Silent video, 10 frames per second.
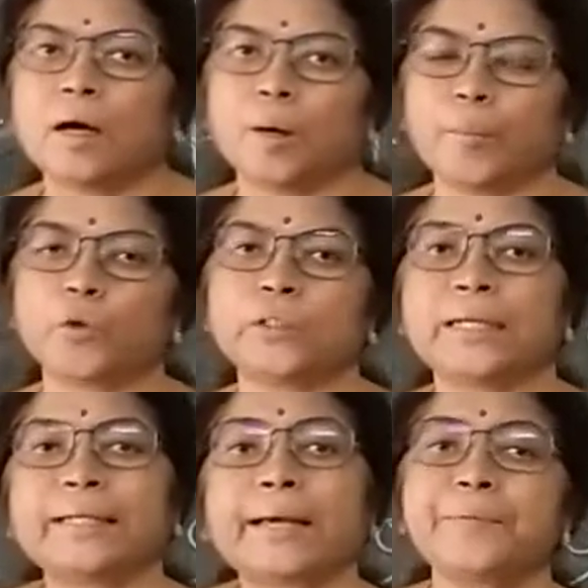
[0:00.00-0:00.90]
about the
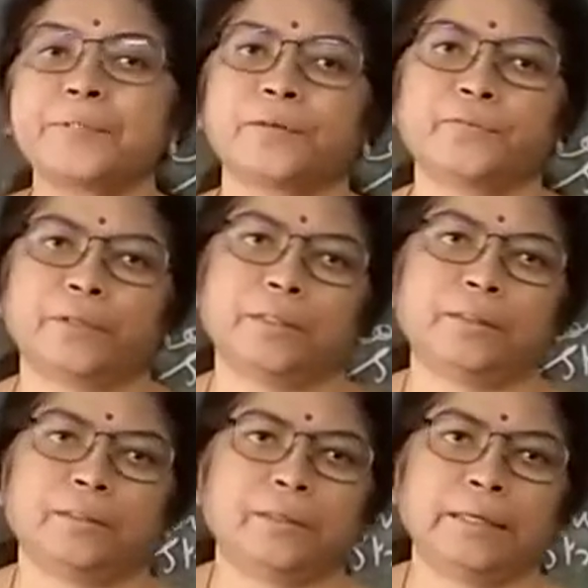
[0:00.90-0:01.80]
types of
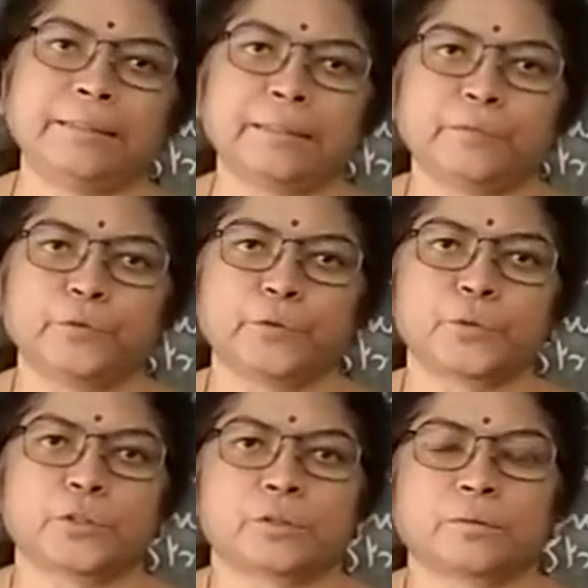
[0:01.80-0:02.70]

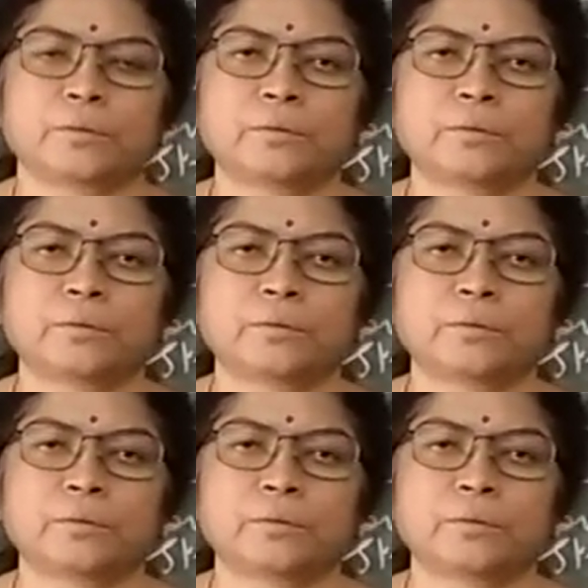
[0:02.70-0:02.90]
interviews.